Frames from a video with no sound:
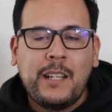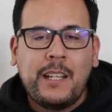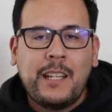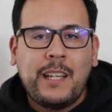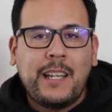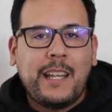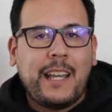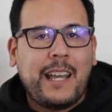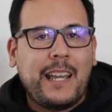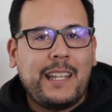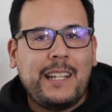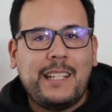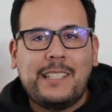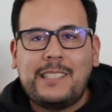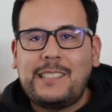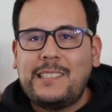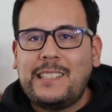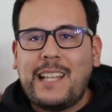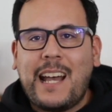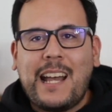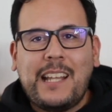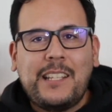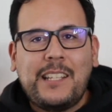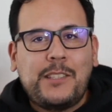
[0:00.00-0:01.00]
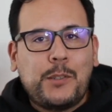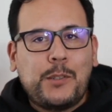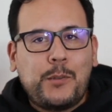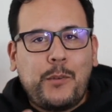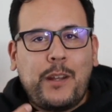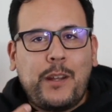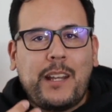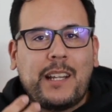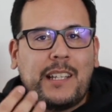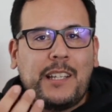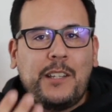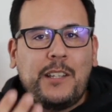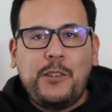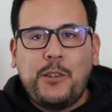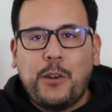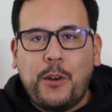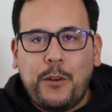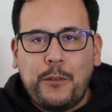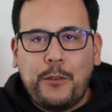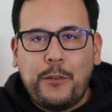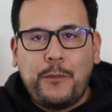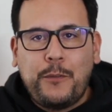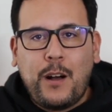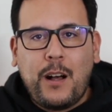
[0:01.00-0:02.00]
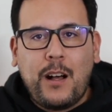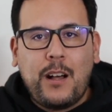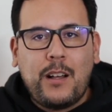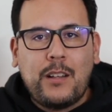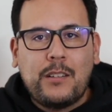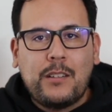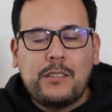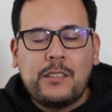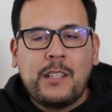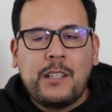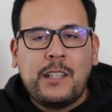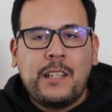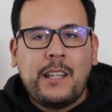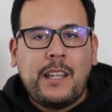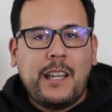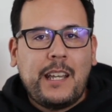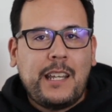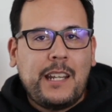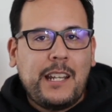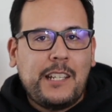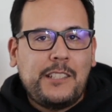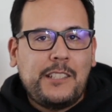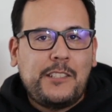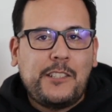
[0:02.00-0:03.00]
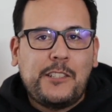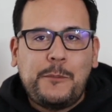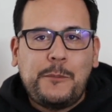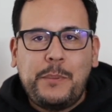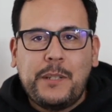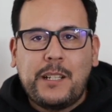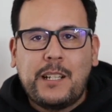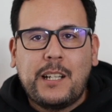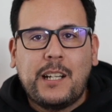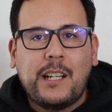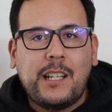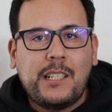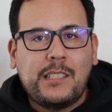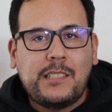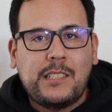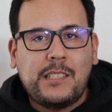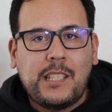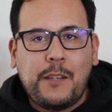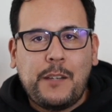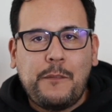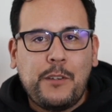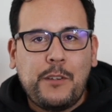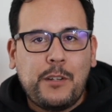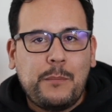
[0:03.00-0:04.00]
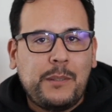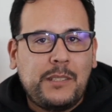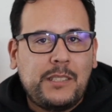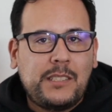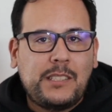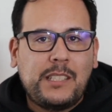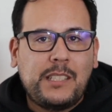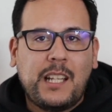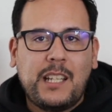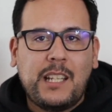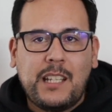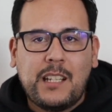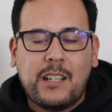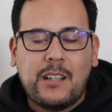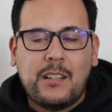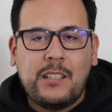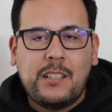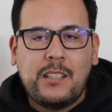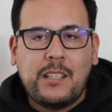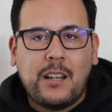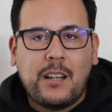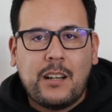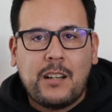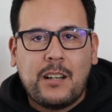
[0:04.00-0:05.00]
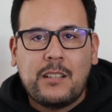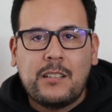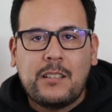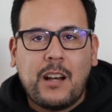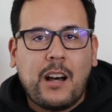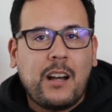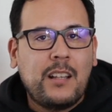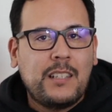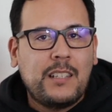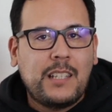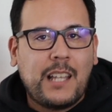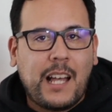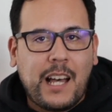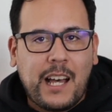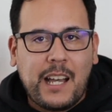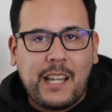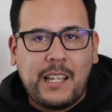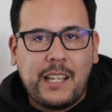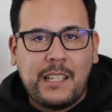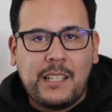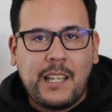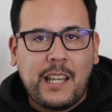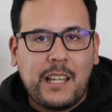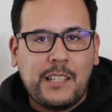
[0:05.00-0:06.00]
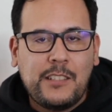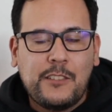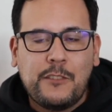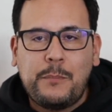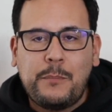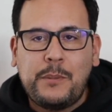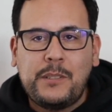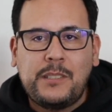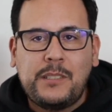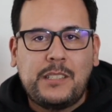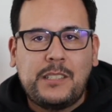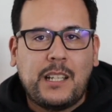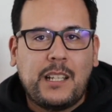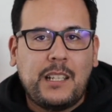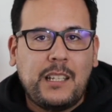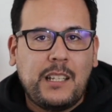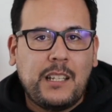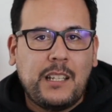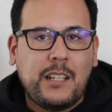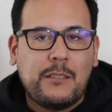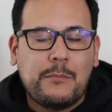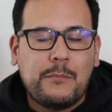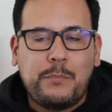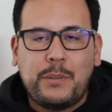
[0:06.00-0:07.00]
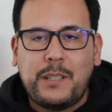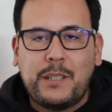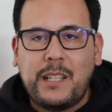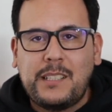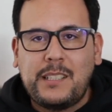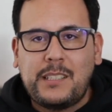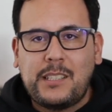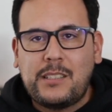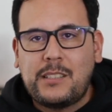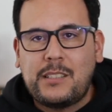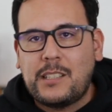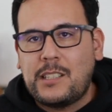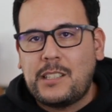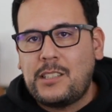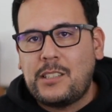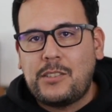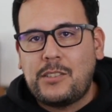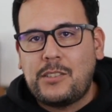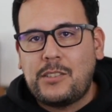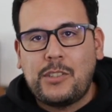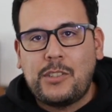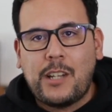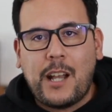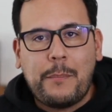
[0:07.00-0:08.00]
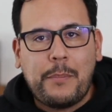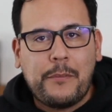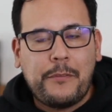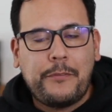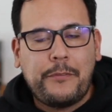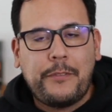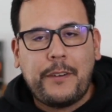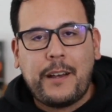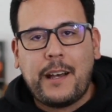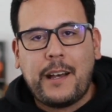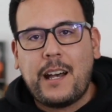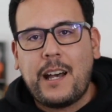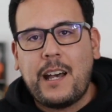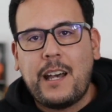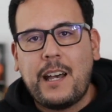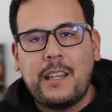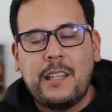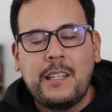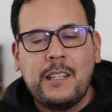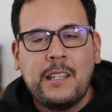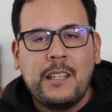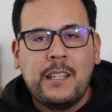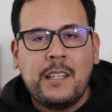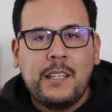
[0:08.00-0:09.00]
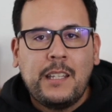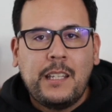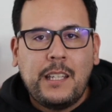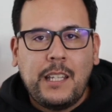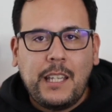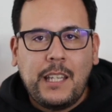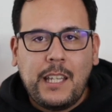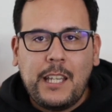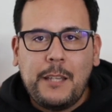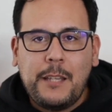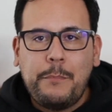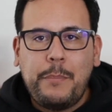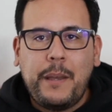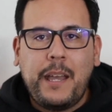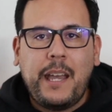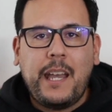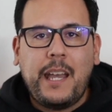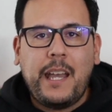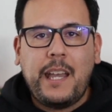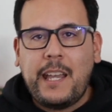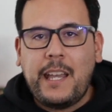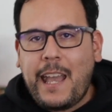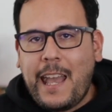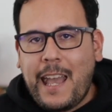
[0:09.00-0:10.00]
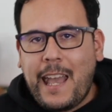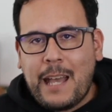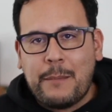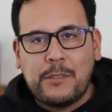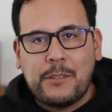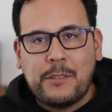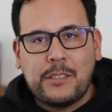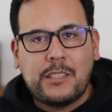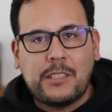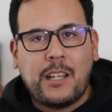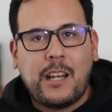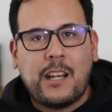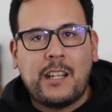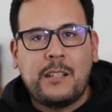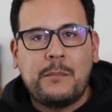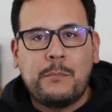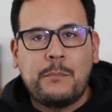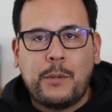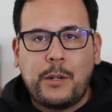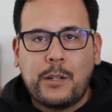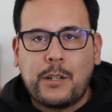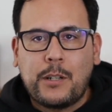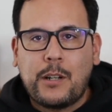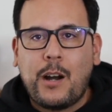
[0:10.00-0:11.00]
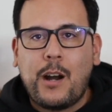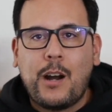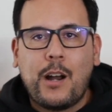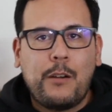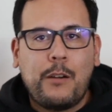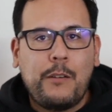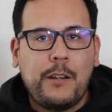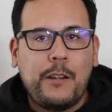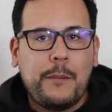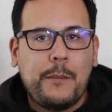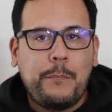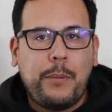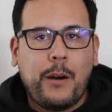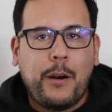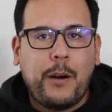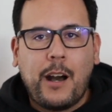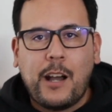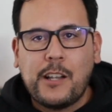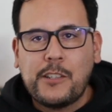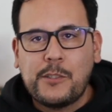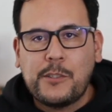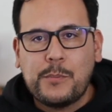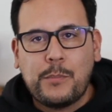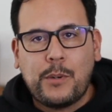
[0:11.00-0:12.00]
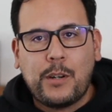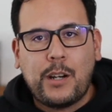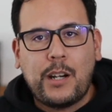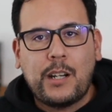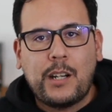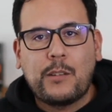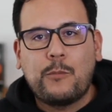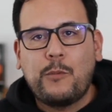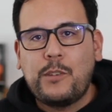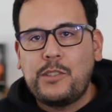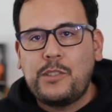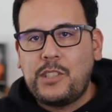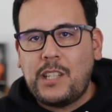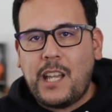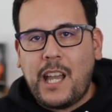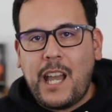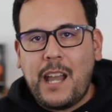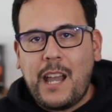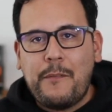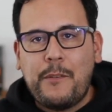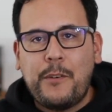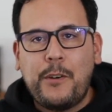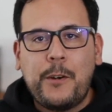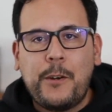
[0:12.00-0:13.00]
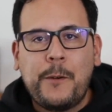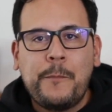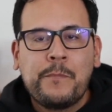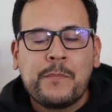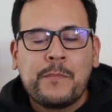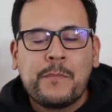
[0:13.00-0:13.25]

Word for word: and it's not directly your fault. And it's just because if you've been selling online and you've been selling on places such as Shopify, eBay, Amazon, Mercari, Poshmark, whichever